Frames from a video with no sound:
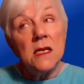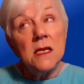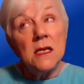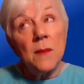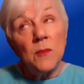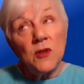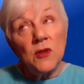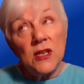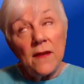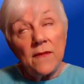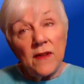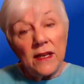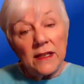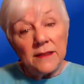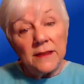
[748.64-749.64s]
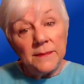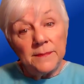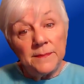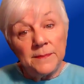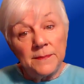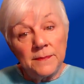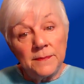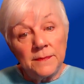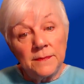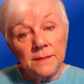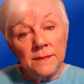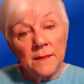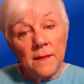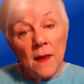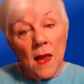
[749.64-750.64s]
Number seven,
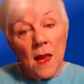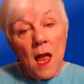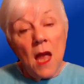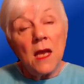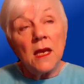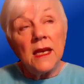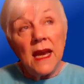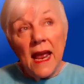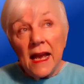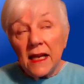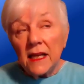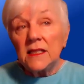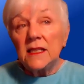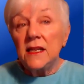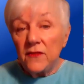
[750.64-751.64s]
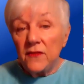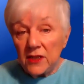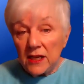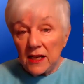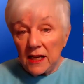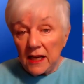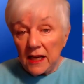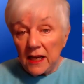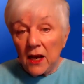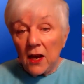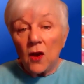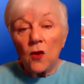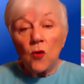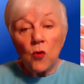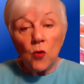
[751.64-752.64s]
negativity
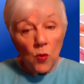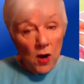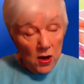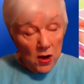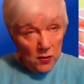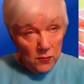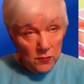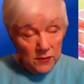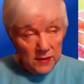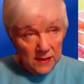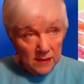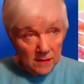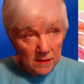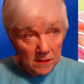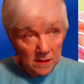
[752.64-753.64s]
grows